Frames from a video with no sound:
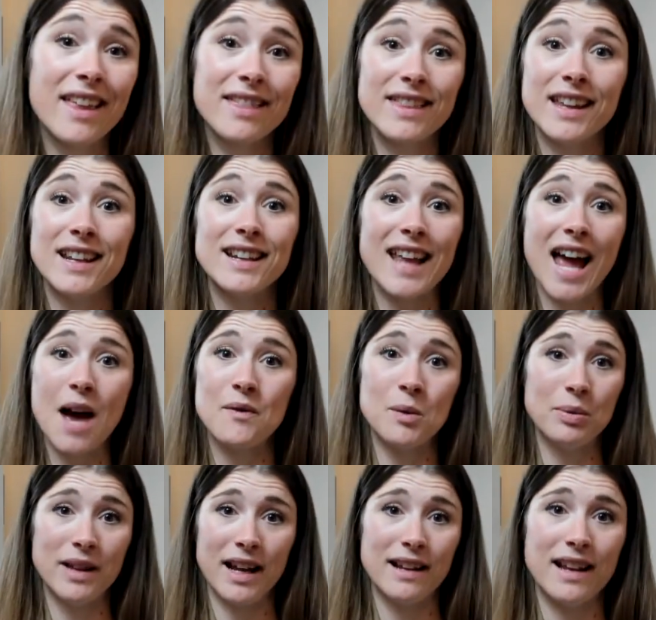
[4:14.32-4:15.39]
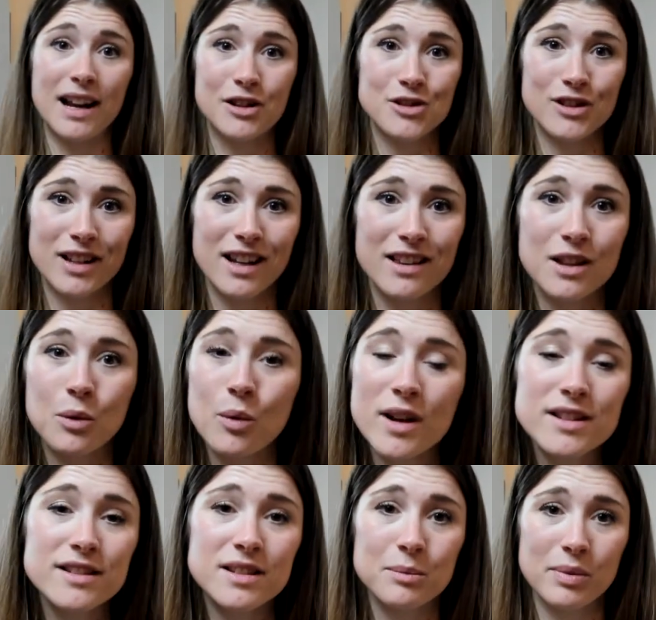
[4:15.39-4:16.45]
They didn't have a plan, actually. There
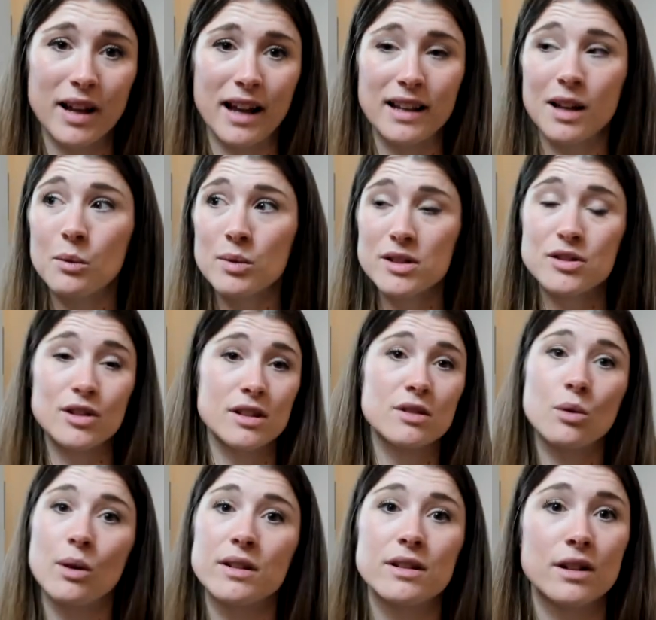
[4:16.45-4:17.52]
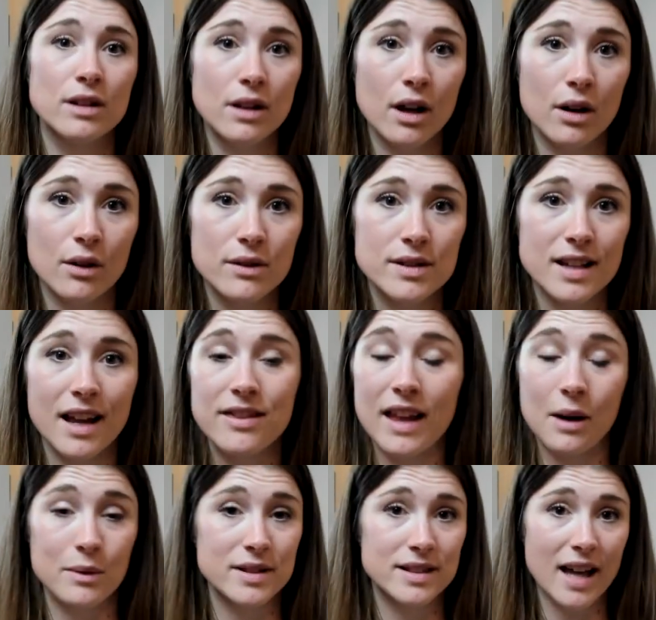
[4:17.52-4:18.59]
wasn't a plan. It was just going to close, and
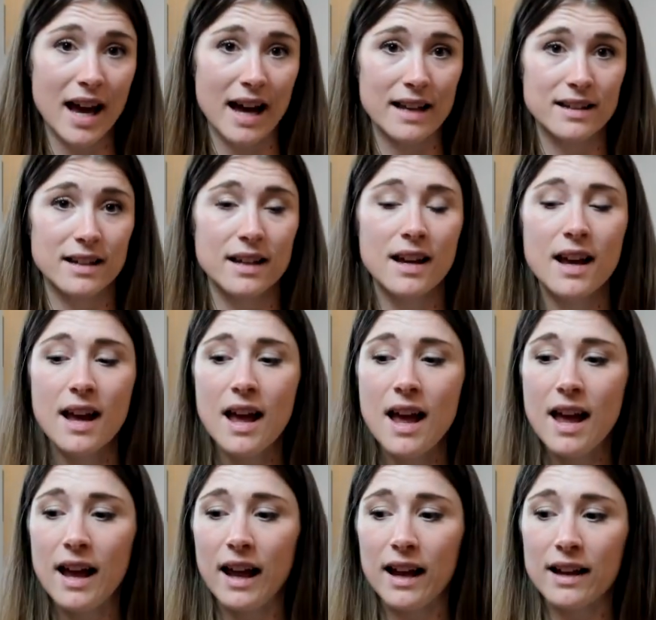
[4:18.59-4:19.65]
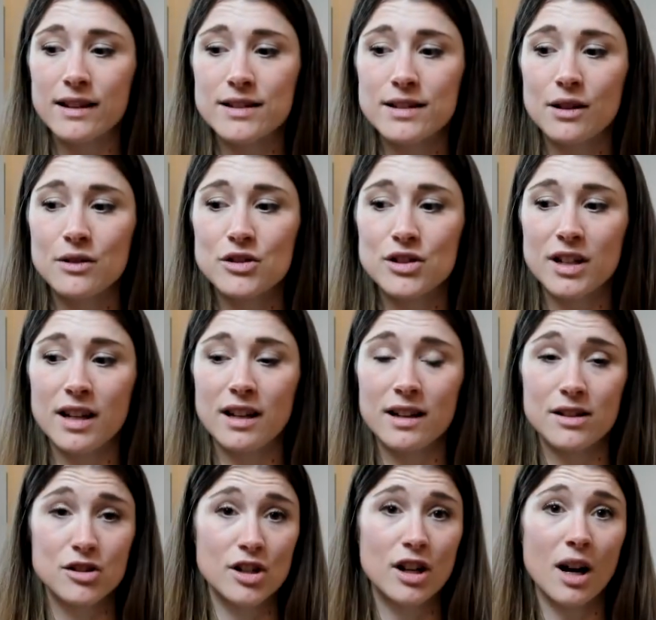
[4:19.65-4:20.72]
that was that. And so she,
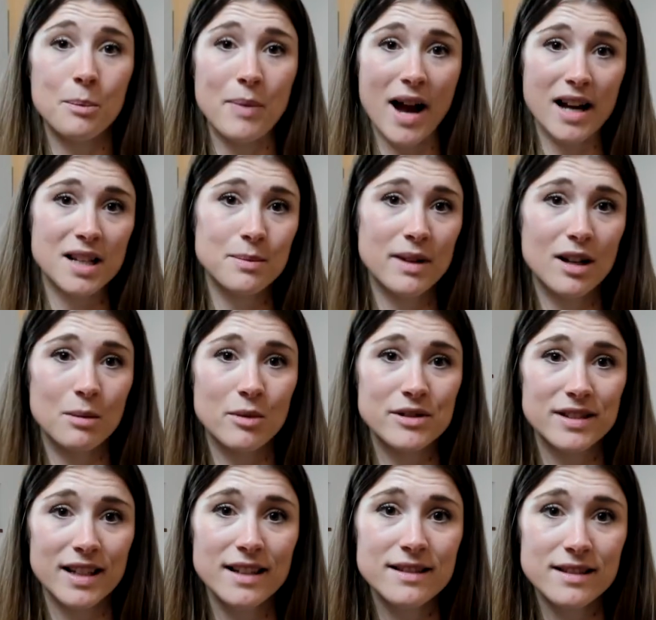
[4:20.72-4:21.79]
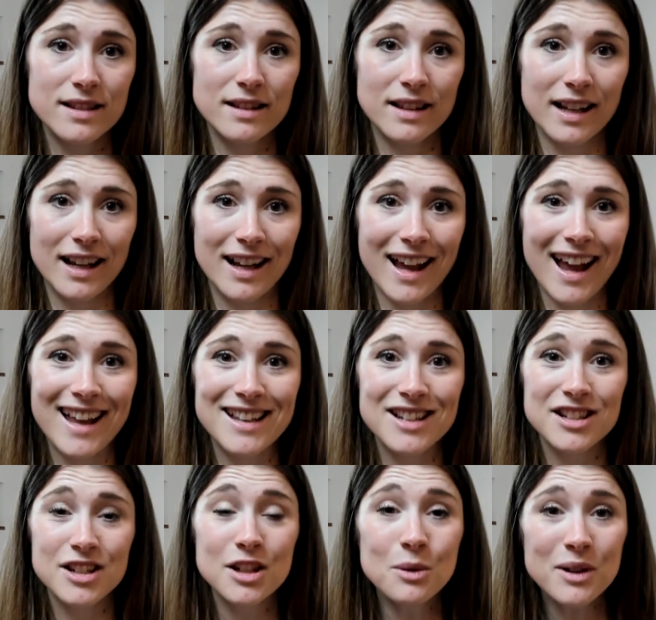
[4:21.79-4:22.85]
she got back to me almost instantly,
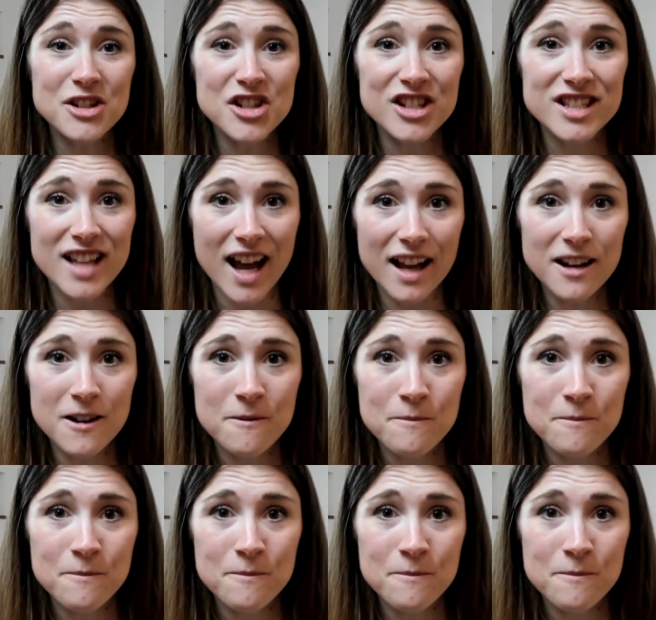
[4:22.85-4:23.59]
and do you know what she said?